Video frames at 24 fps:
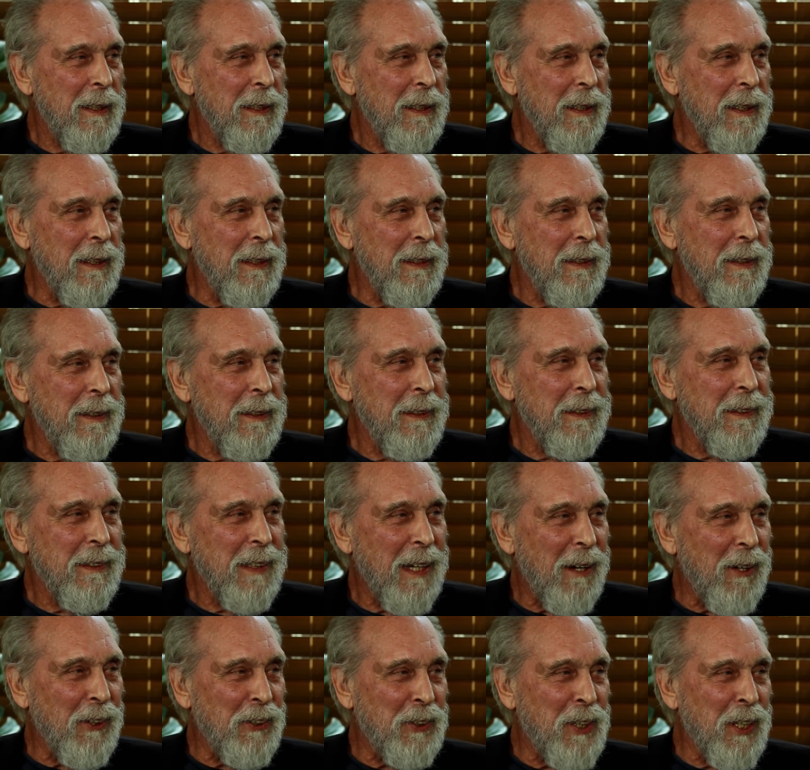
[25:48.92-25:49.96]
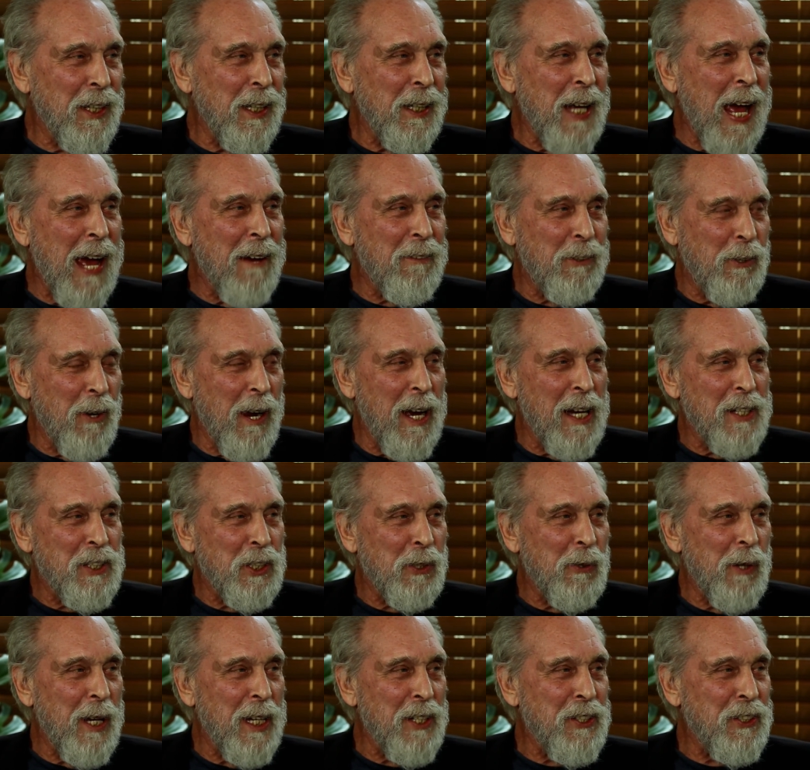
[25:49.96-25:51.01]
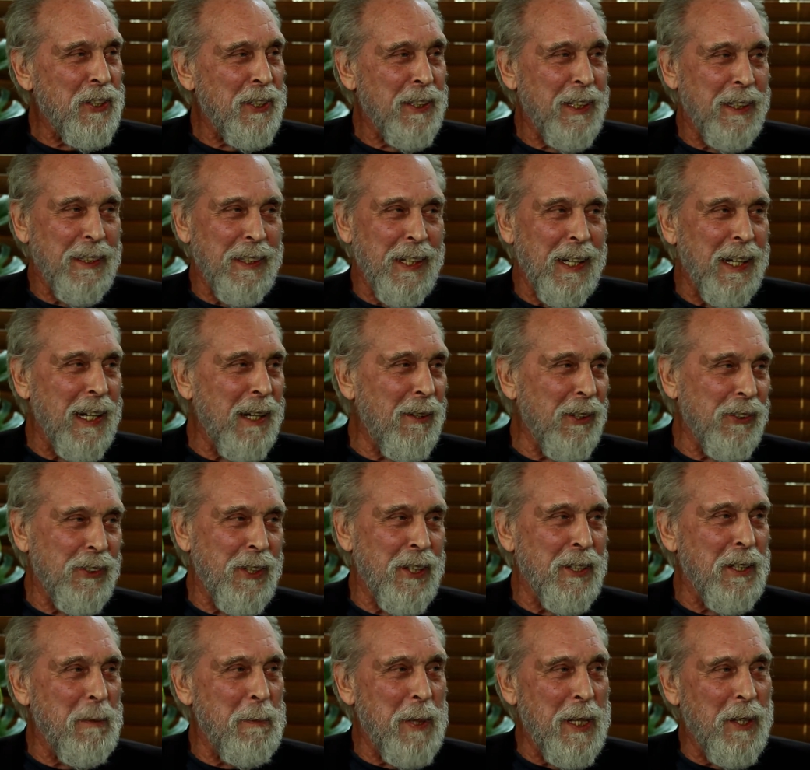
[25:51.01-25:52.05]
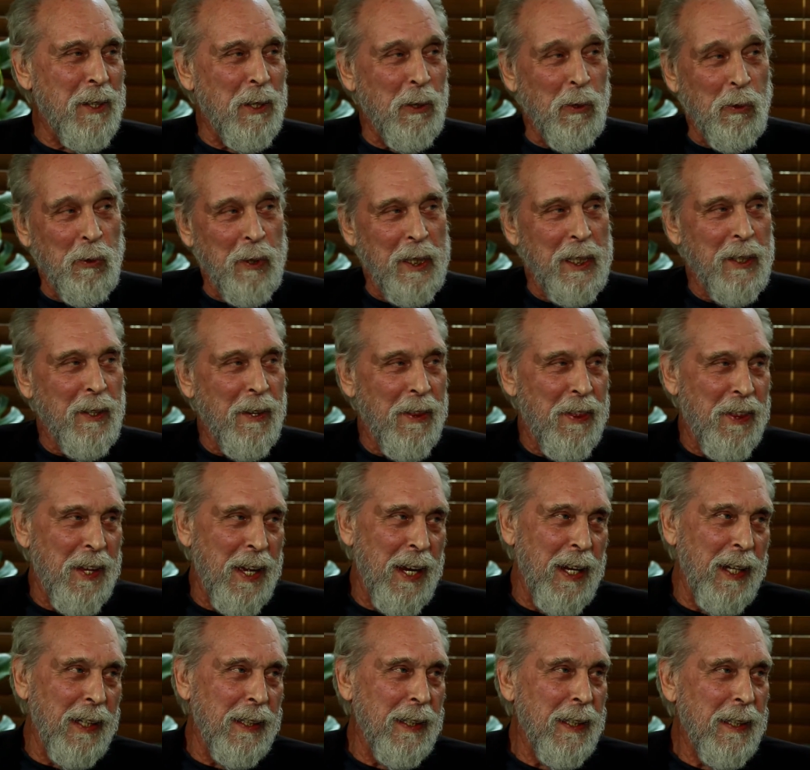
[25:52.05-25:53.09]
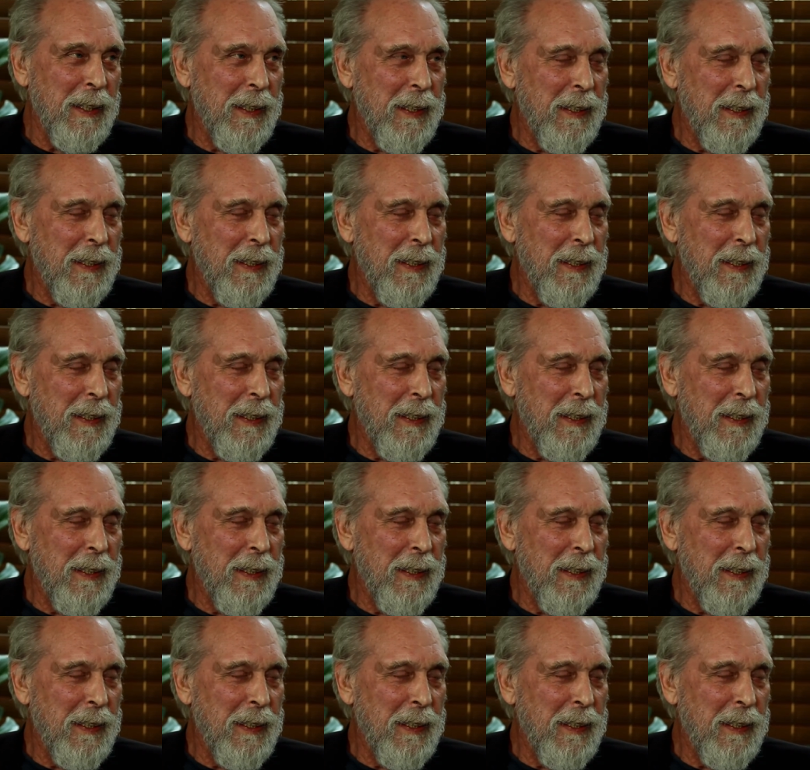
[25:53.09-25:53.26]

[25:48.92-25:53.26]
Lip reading: Yeah. I was going to have graduation, and then I was going to be the real thing.